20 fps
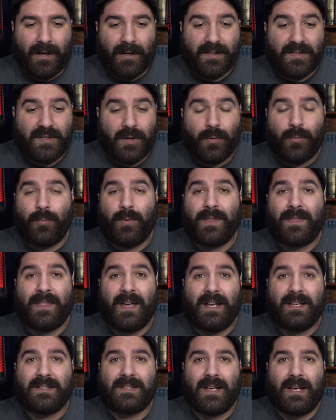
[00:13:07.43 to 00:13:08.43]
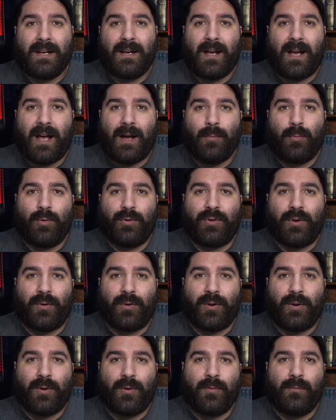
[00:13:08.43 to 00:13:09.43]
So with that said, I will
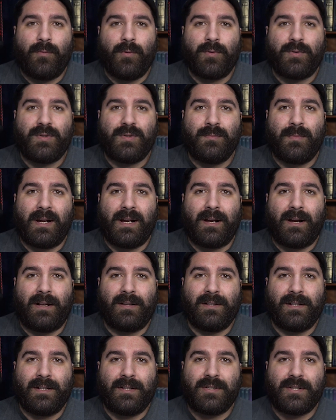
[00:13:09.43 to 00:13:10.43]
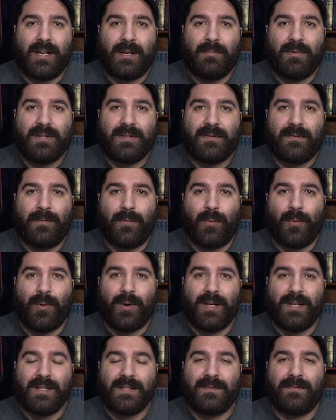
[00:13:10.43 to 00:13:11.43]
turn it over to my colleague Seamus for
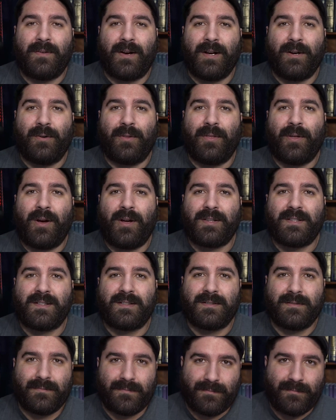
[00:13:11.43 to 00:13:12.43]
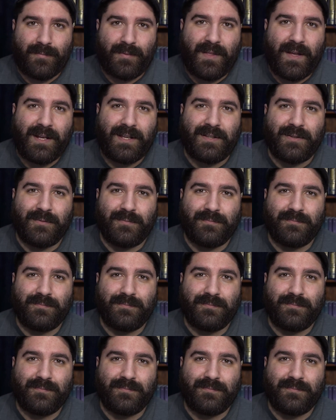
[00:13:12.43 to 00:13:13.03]
his final thoughts. Thank you.